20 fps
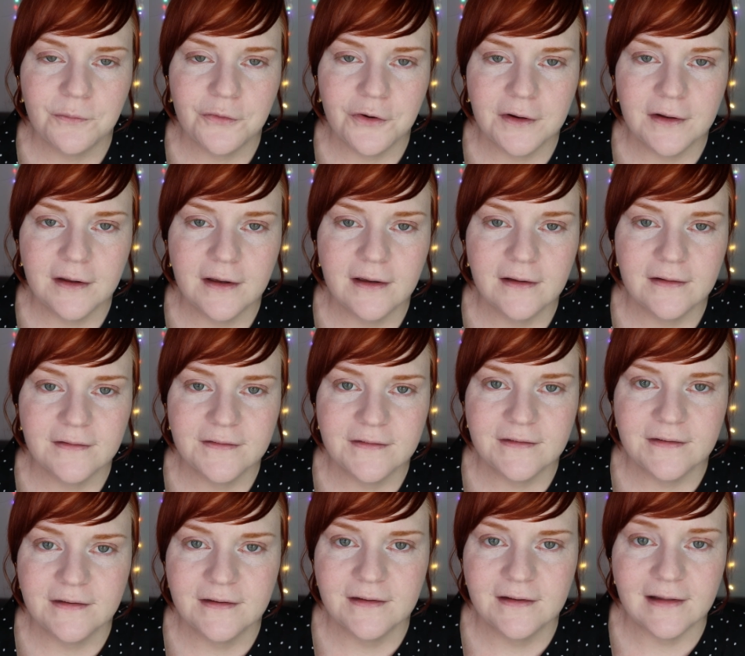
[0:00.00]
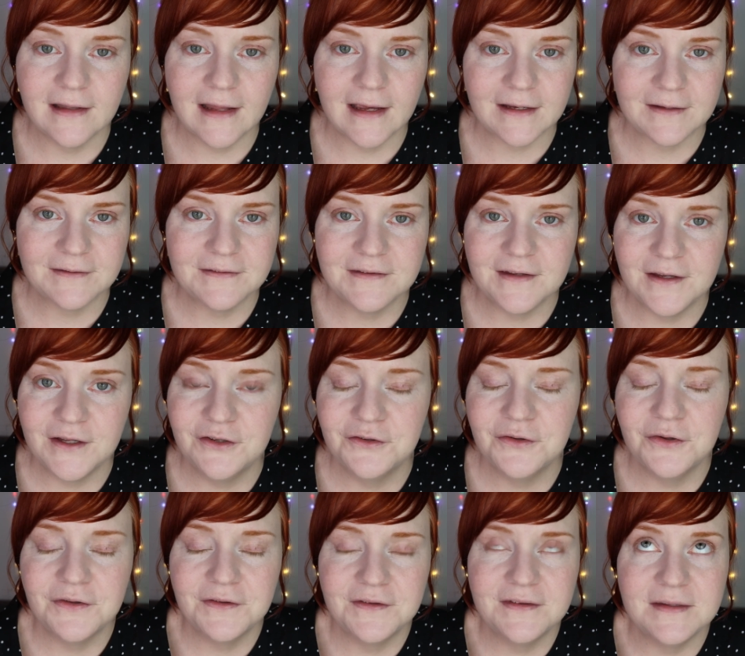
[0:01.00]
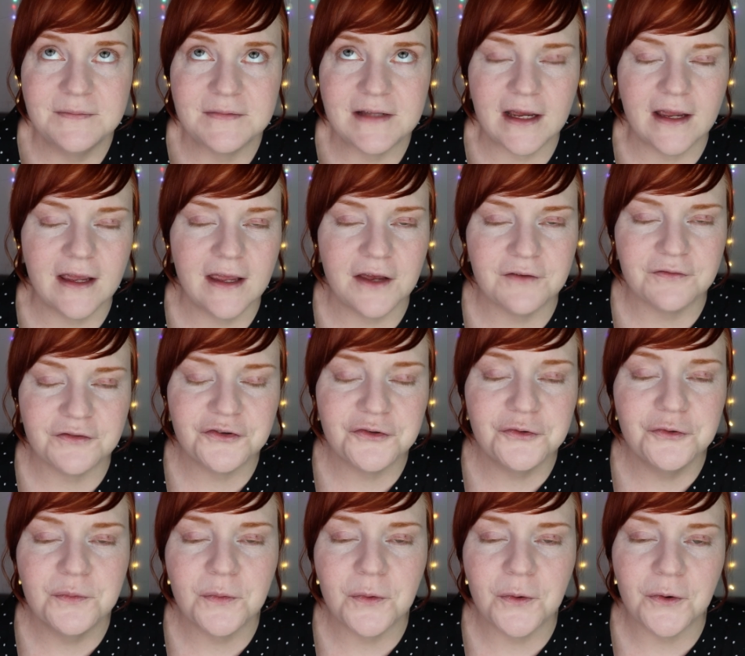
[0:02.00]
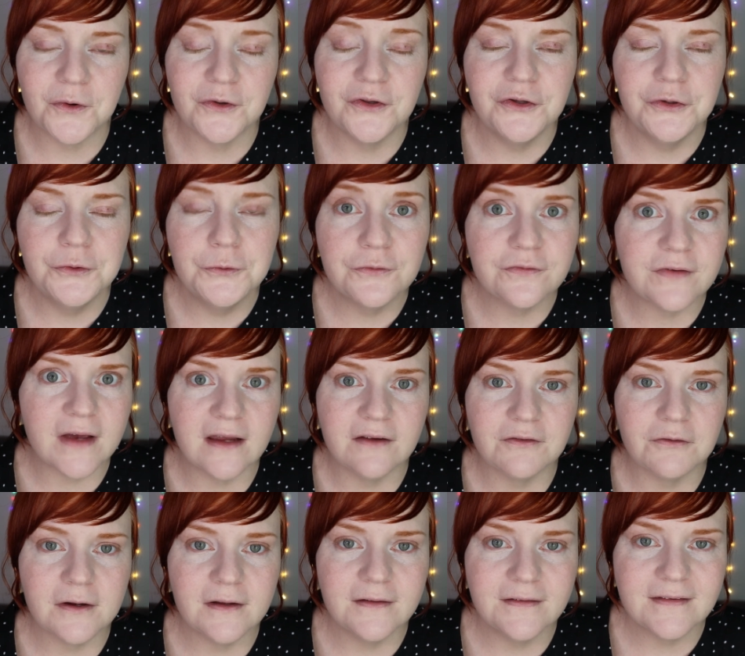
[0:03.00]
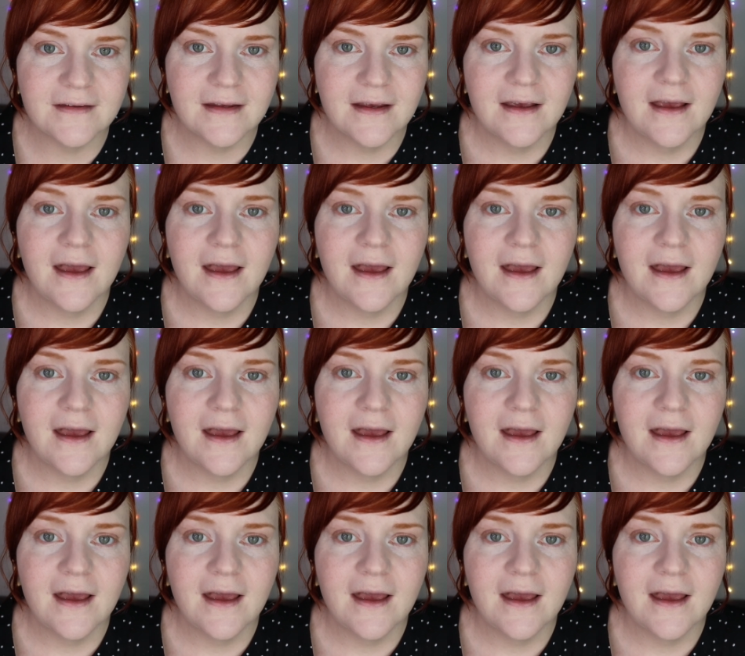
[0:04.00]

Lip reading: products. Like I said, seems like I have 2 more new favorites.